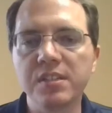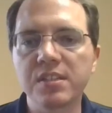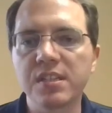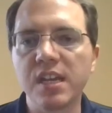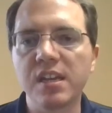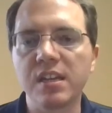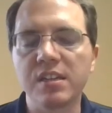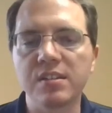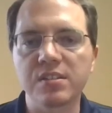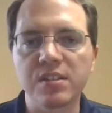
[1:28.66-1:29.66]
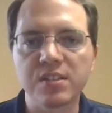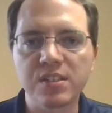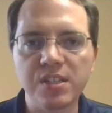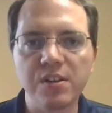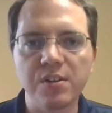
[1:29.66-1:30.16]
to say is
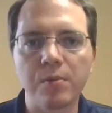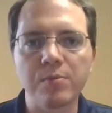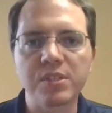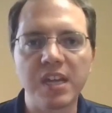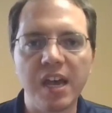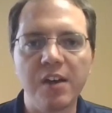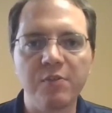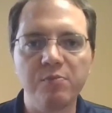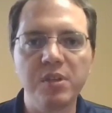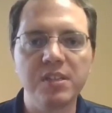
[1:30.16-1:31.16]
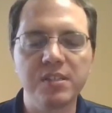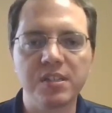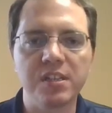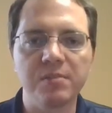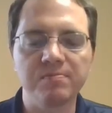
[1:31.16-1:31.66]
SIMS
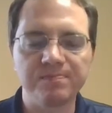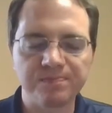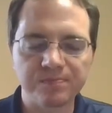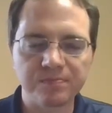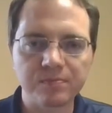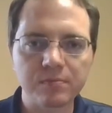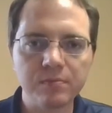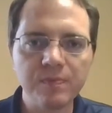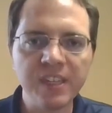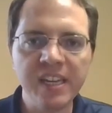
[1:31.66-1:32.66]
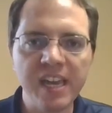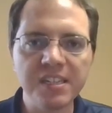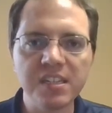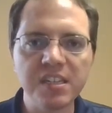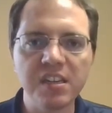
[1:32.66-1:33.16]
FBC.
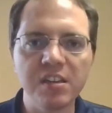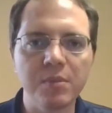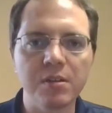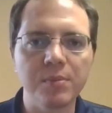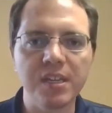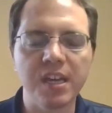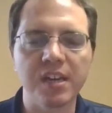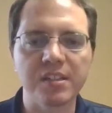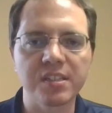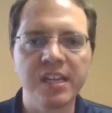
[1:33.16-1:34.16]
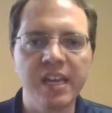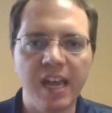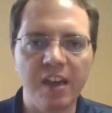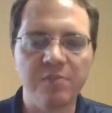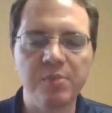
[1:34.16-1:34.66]
SEMMES
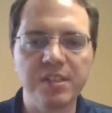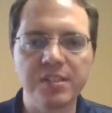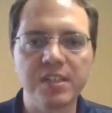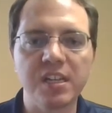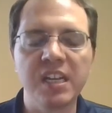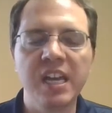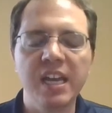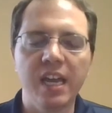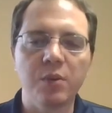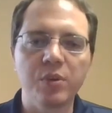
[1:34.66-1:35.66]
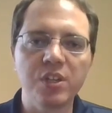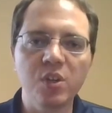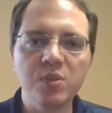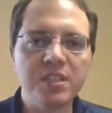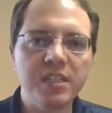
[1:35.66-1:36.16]
FBC. And when
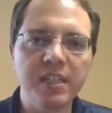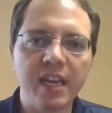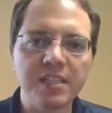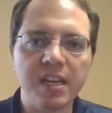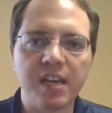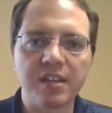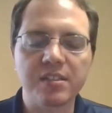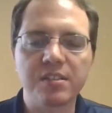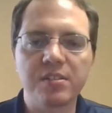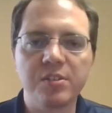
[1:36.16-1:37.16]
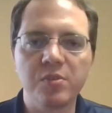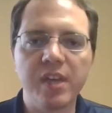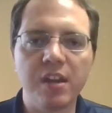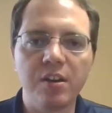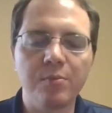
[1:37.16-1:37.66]
you send that text to
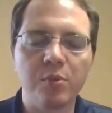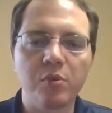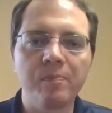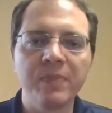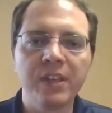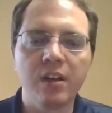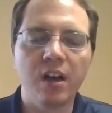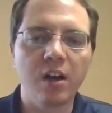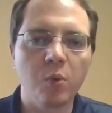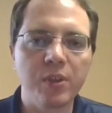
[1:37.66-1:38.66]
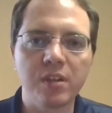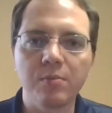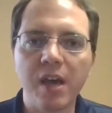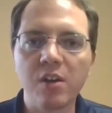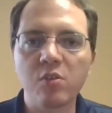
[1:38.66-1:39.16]
that number, within a
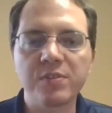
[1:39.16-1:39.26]
matter of